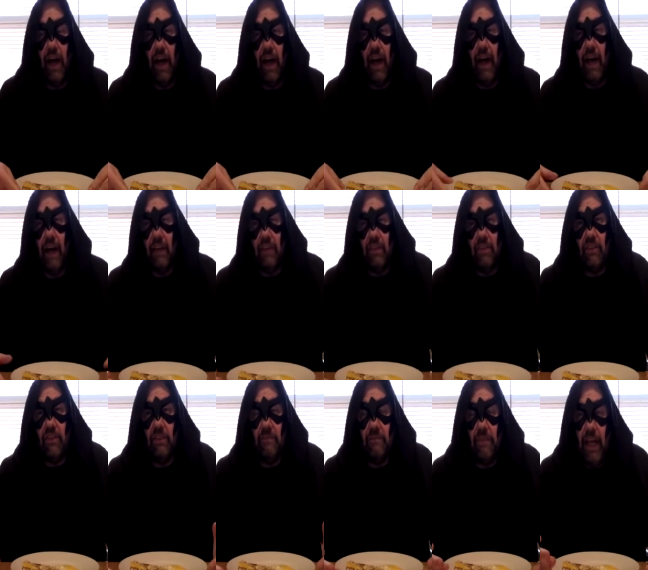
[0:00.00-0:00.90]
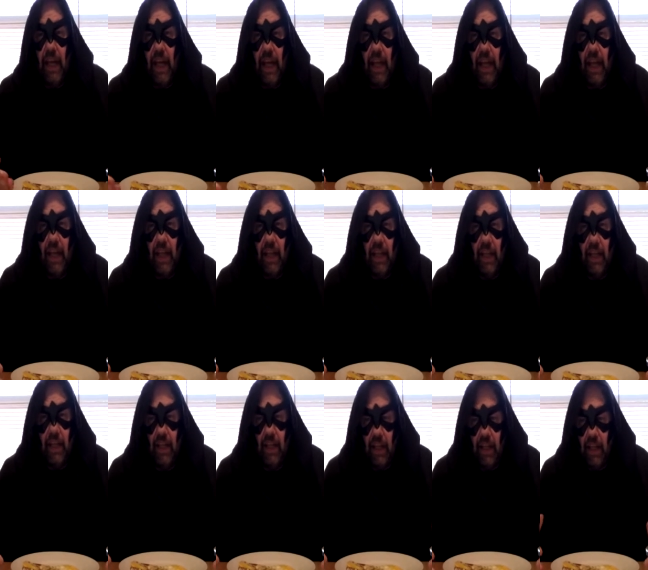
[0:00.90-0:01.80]
eggs.
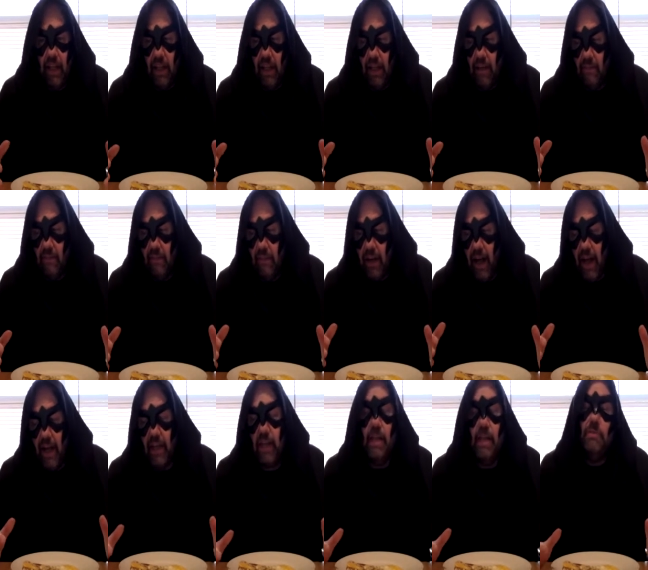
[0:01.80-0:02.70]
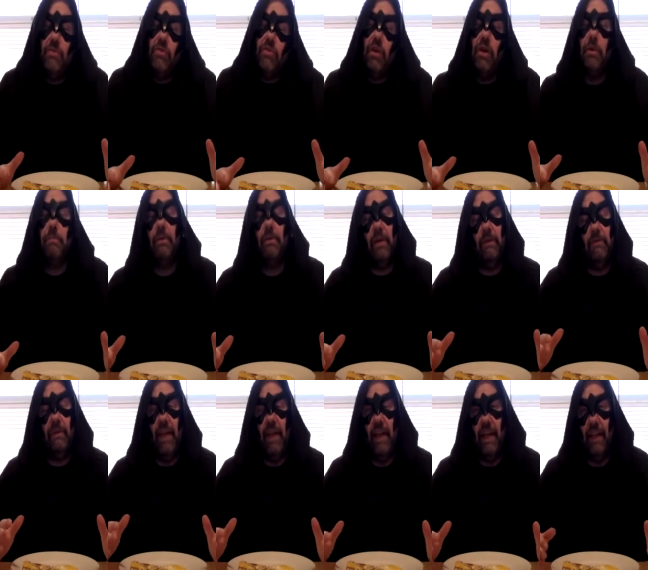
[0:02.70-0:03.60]
And I keep syrup
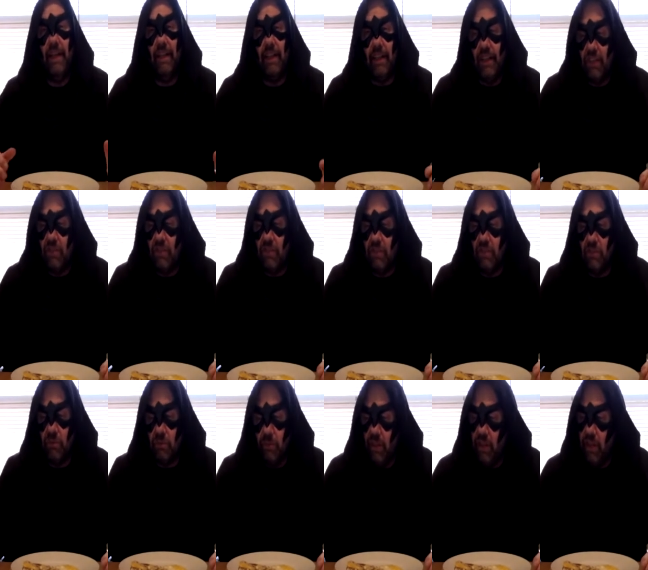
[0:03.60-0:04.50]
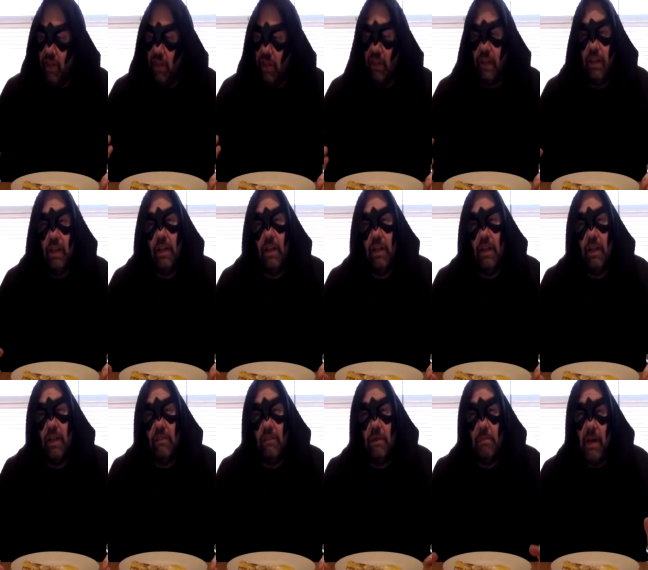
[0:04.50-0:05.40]
on hand, and this is really
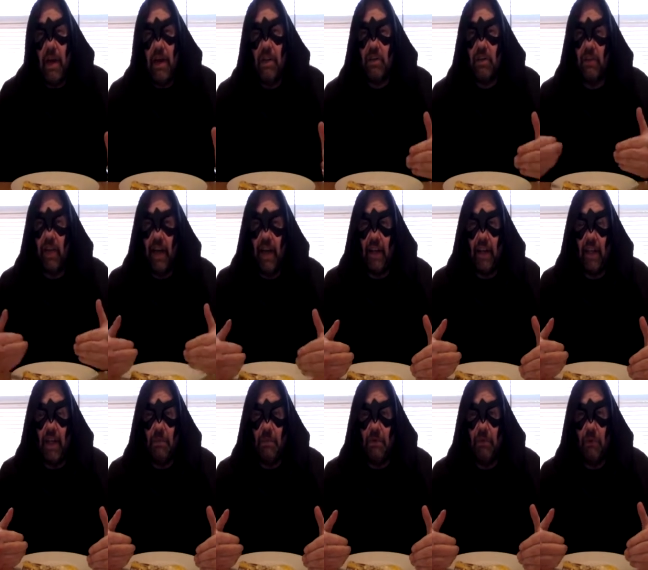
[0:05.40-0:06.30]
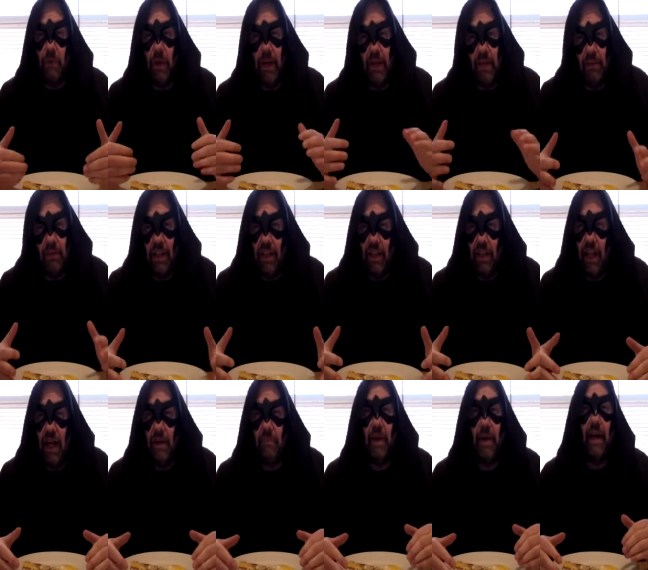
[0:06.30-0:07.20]
the major thing I keep it for. I don't need a
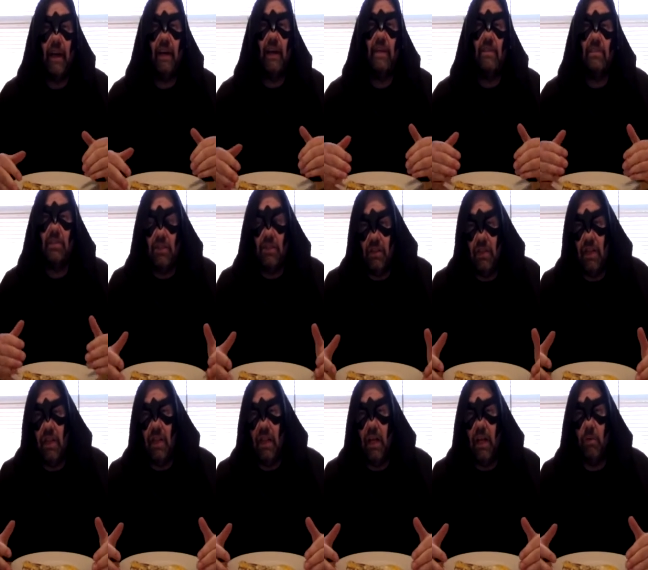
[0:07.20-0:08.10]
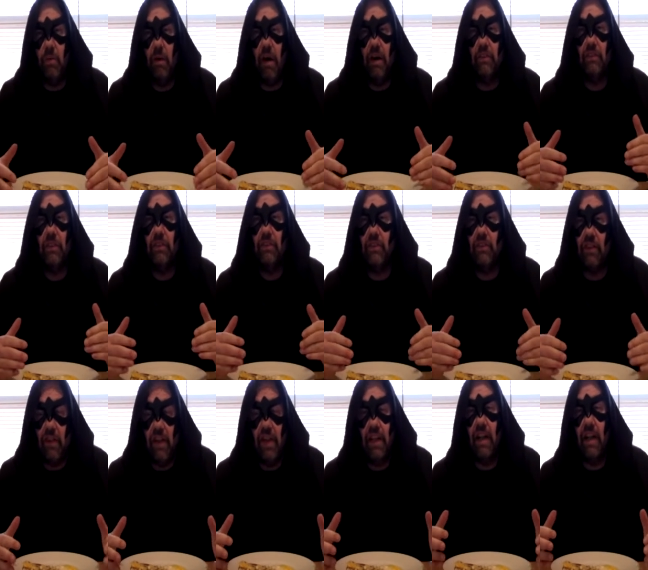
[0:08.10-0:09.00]
lot of pancakes, I don't need a lot of waffles, I
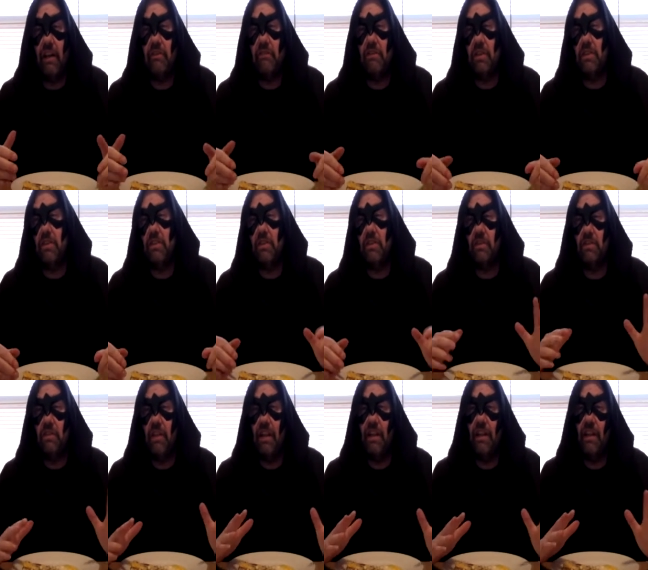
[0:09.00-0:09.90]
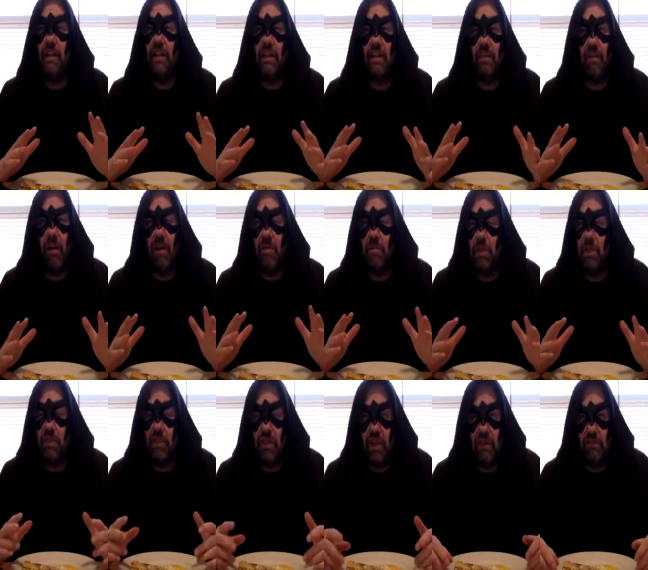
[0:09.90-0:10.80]
don't need a lot of French toast, none of the carby
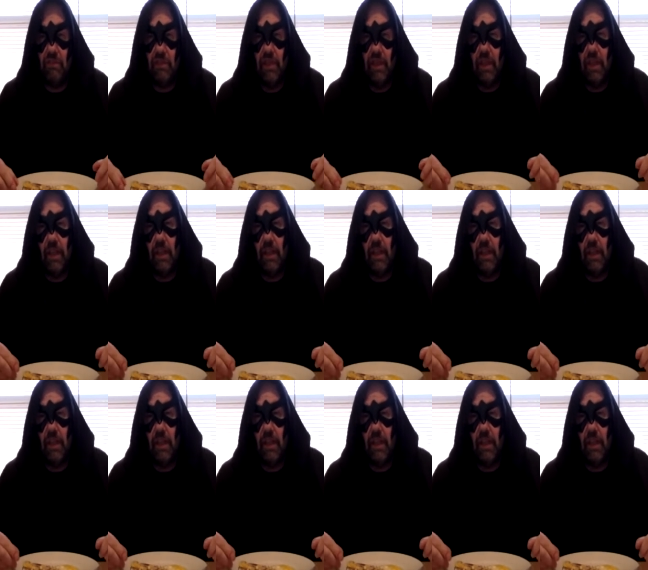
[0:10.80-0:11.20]
stuff.